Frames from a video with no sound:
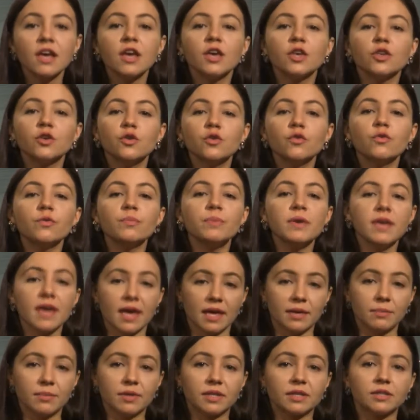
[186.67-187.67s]
you will be
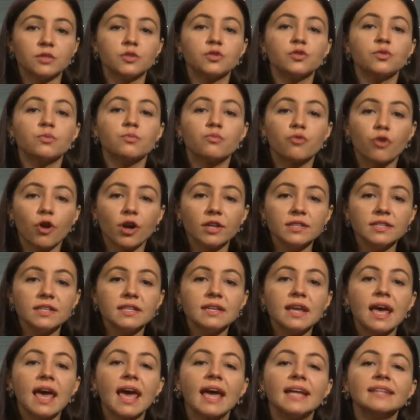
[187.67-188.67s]
able to
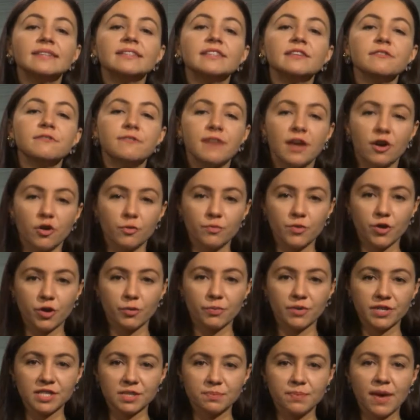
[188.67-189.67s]
broaden and develop your
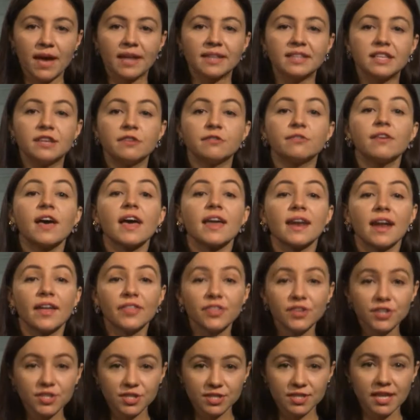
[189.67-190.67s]
perspective and
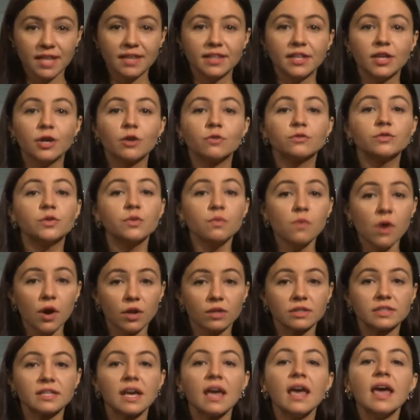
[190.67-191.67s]
understanding of the
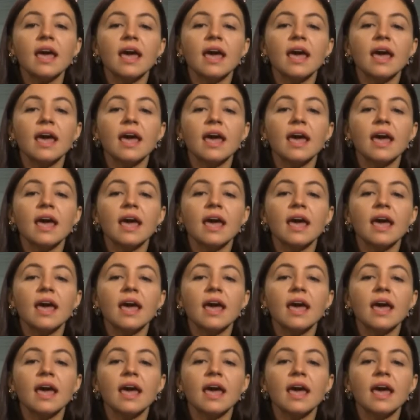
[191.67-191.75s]
world